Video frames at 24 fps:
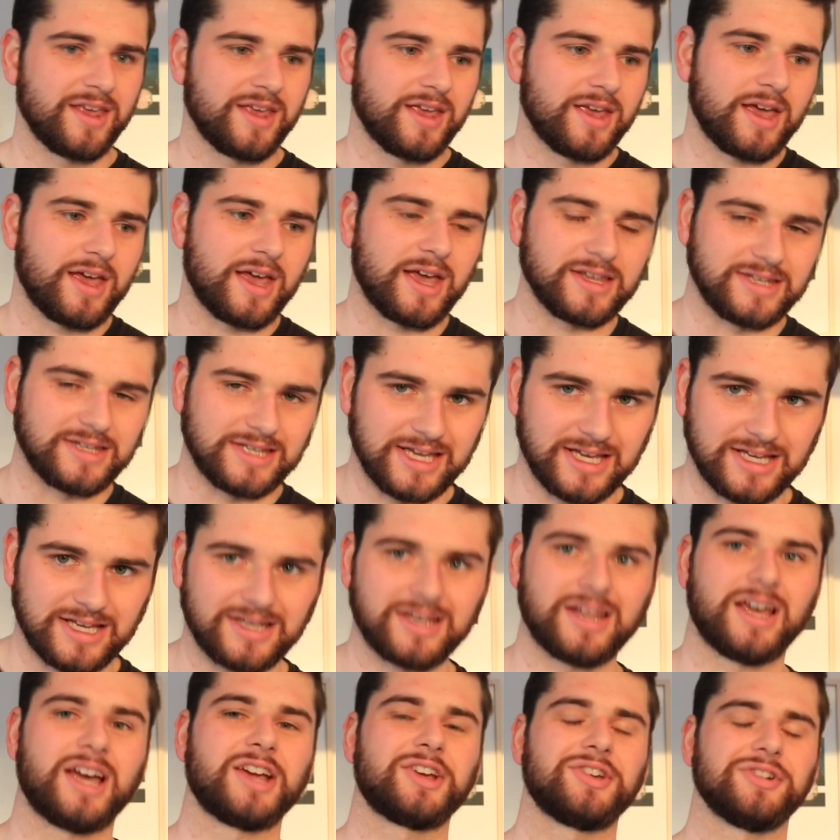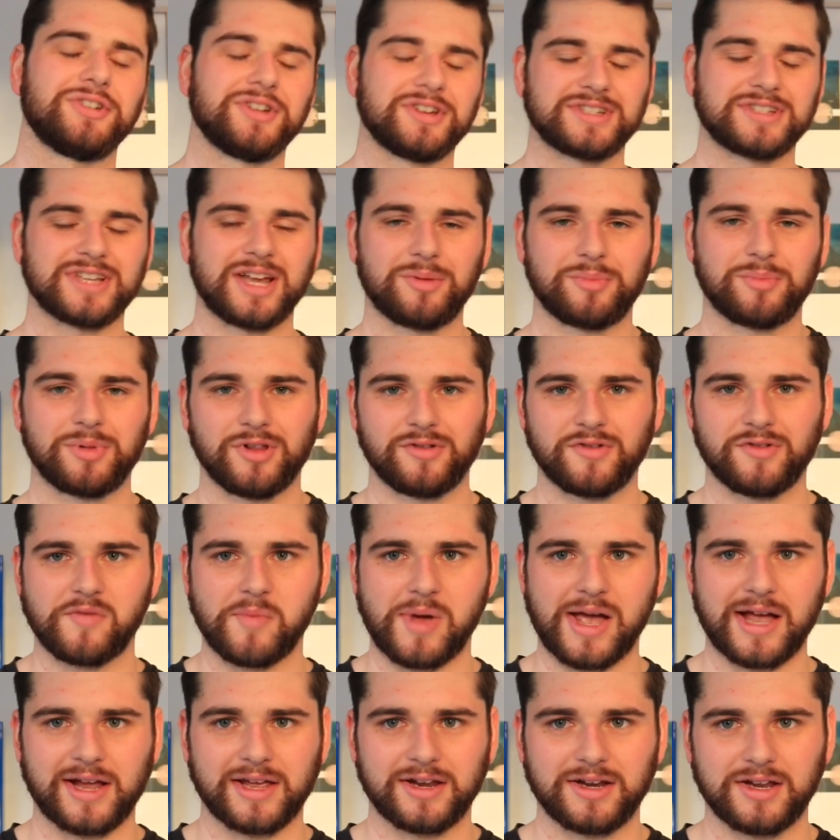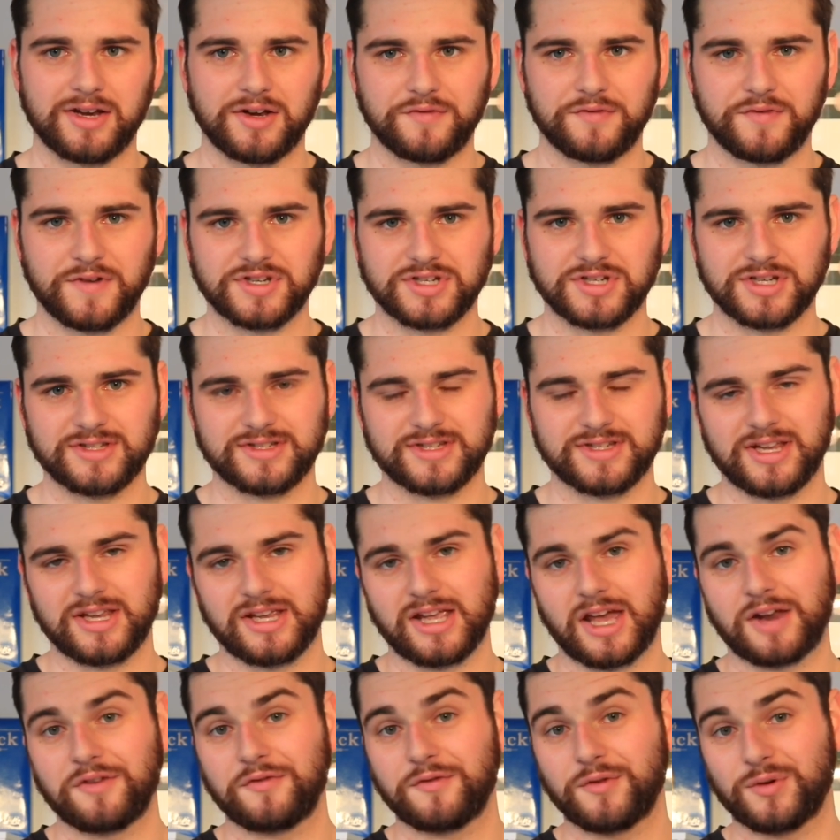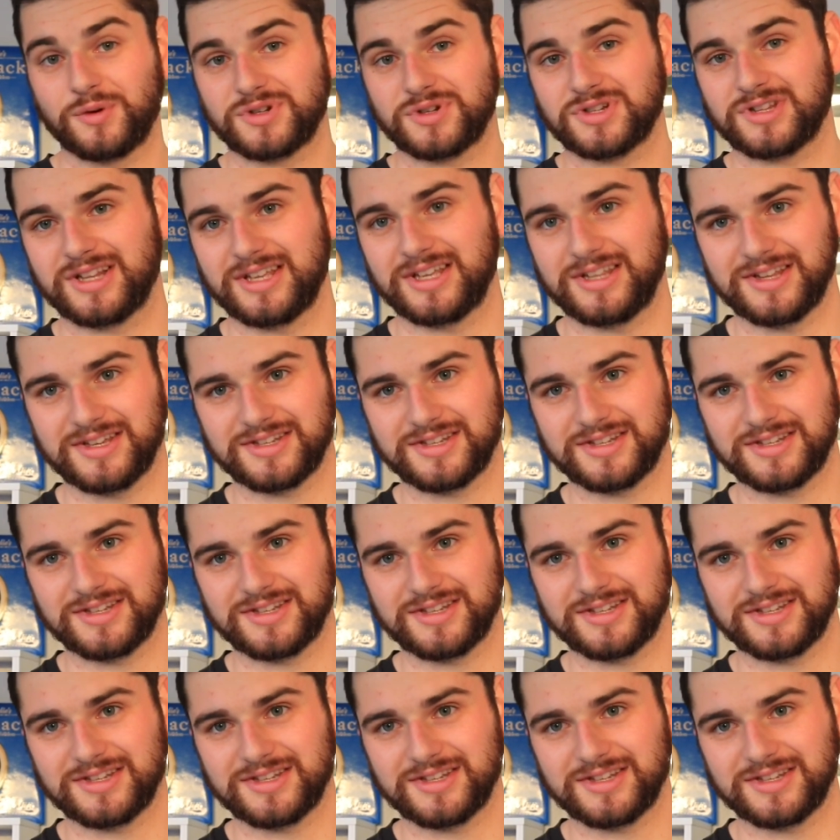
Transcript: Again, a good example of a market inefficiency, unfortunately this